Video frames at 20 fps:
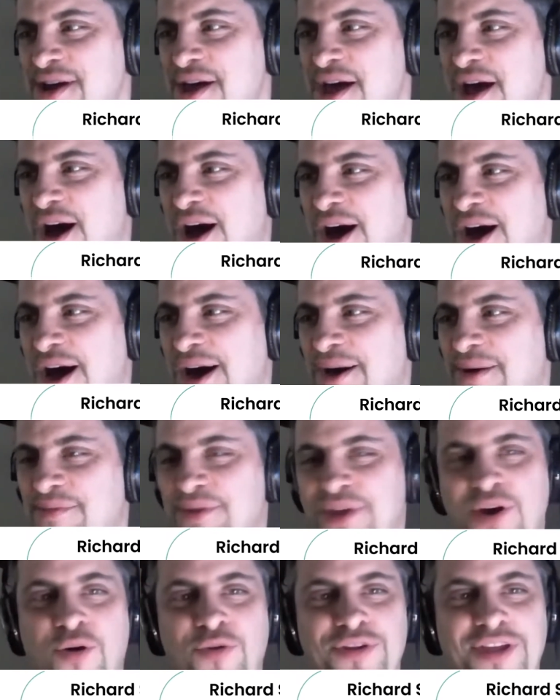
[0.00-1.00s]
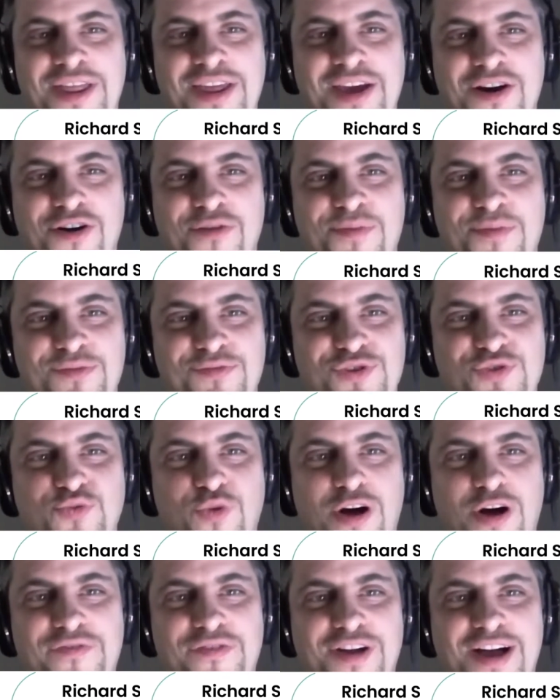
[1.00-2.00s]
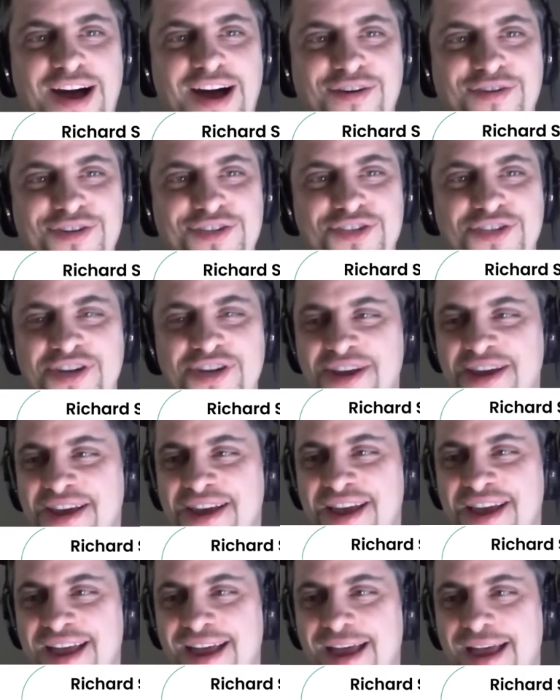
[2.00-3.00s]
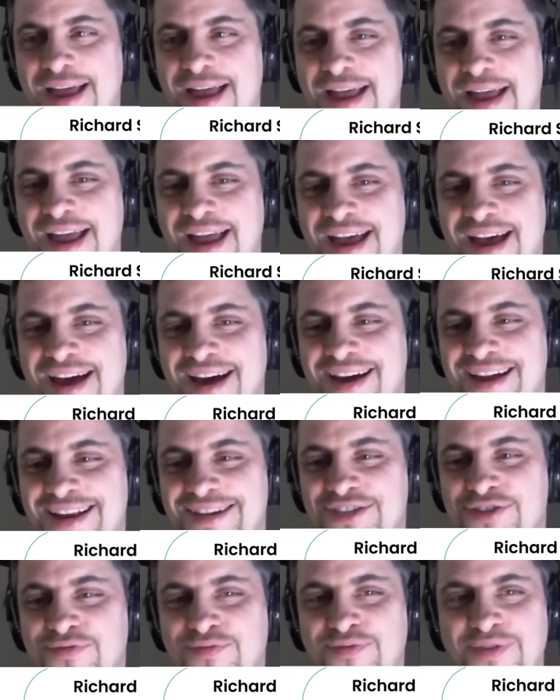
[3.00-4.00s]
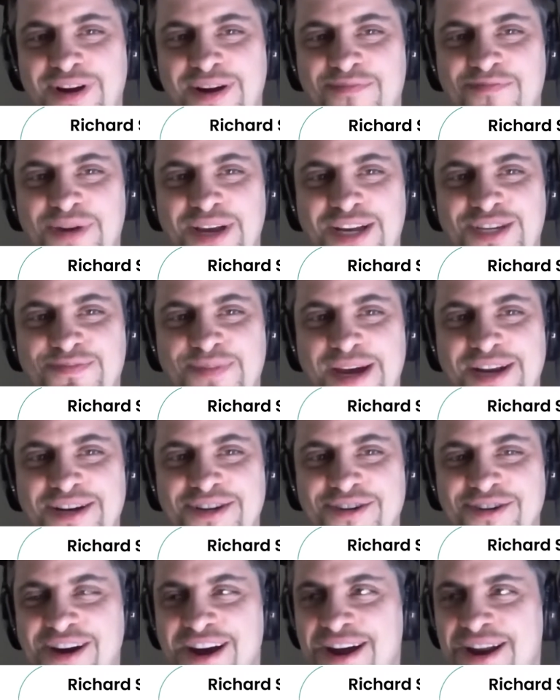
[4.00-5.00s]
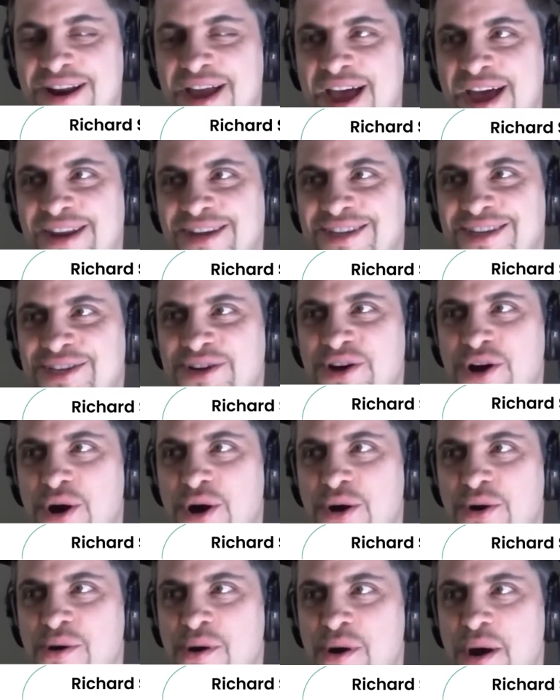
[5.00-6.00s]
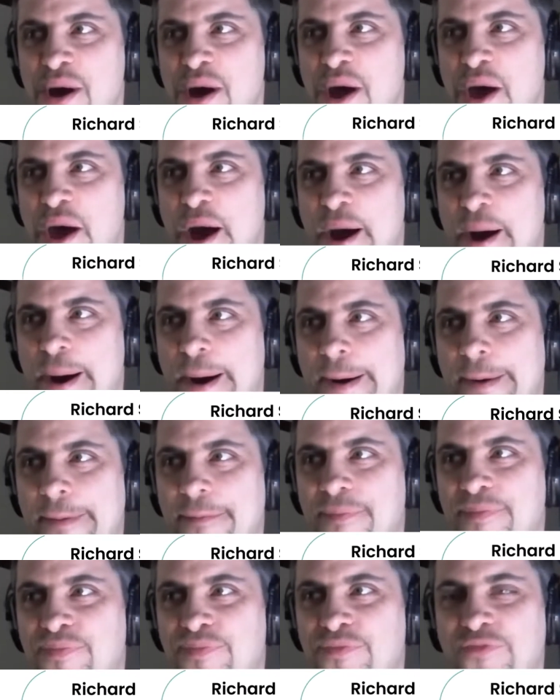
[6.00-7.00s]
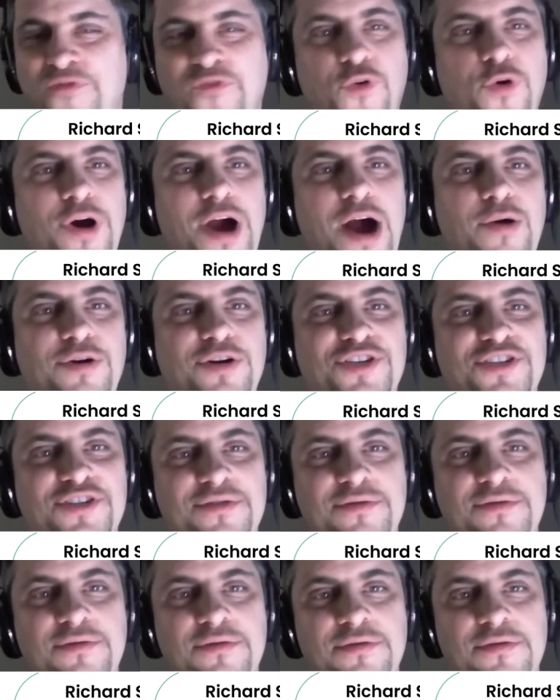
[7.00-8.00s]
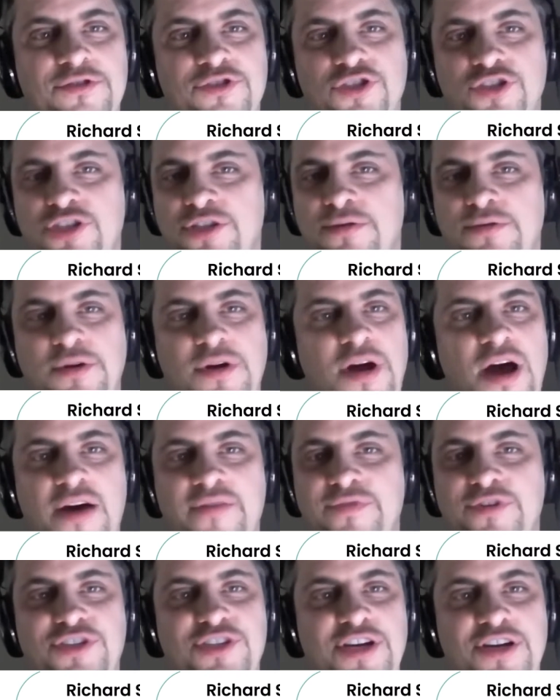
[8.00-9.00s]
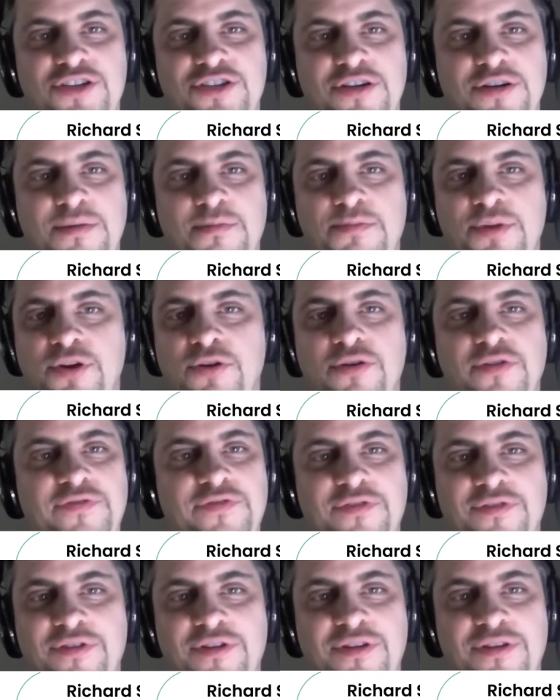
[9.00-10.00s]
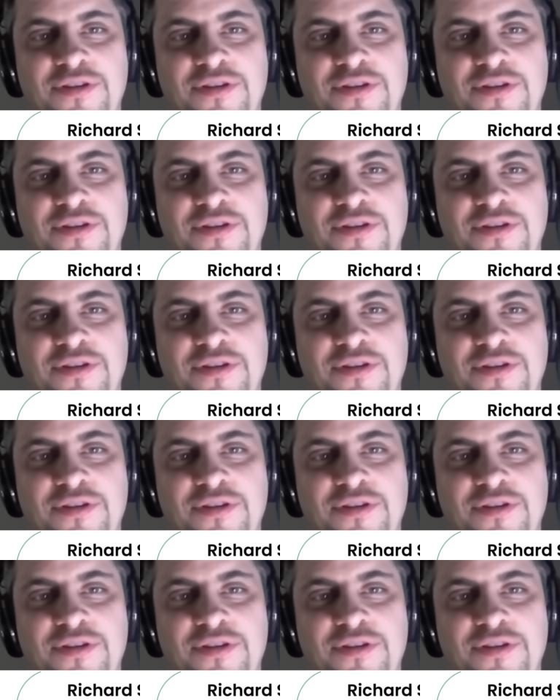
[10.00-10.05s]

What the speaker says: the only thing open was Waffle House, and so we're like big spender, right? And so 4 hours, just conversation, beautiful,